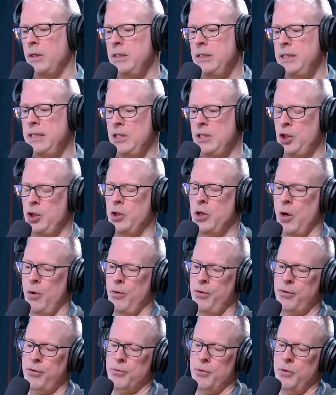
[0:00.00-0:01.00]
Did you go
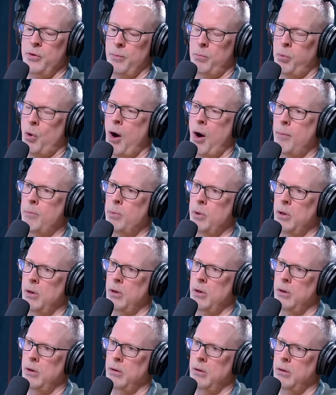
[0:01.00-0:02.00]
through the
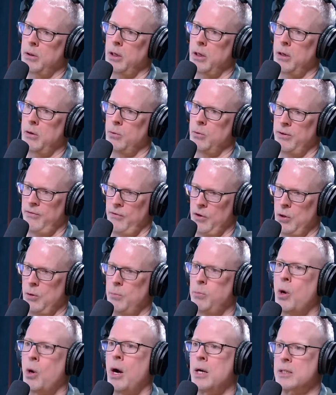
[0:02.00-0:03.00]
proper review
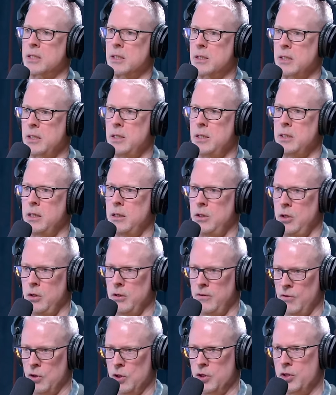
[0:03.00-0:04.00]
processes at the
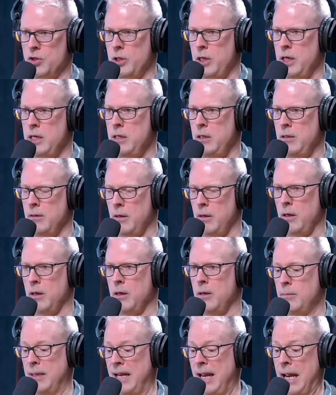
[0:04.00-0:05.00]
university?
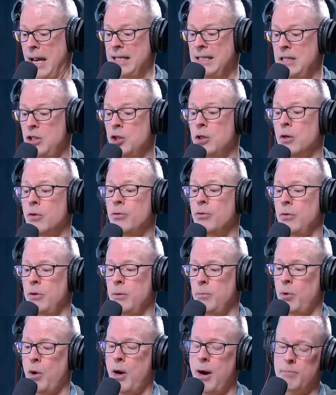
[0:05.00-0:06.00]
Did you go through the
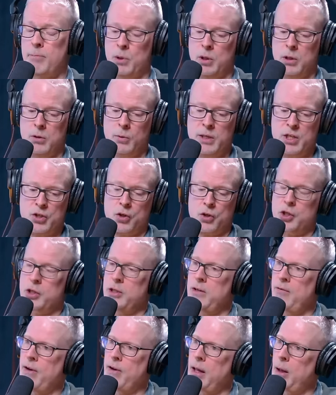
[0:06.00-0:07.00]
proper research and
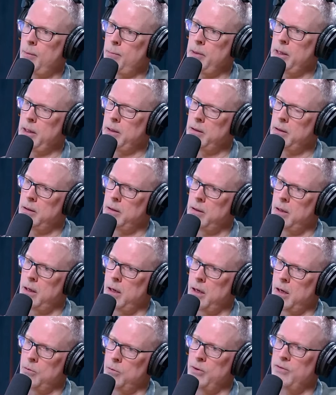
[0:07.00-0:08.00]
development
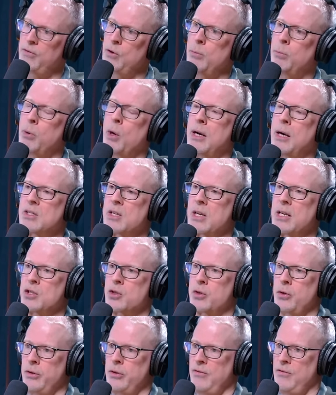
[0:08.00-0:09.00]
review process
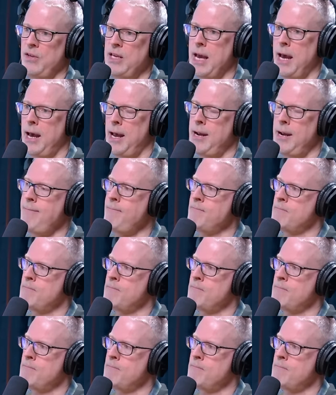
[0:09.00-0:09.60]
through the VA?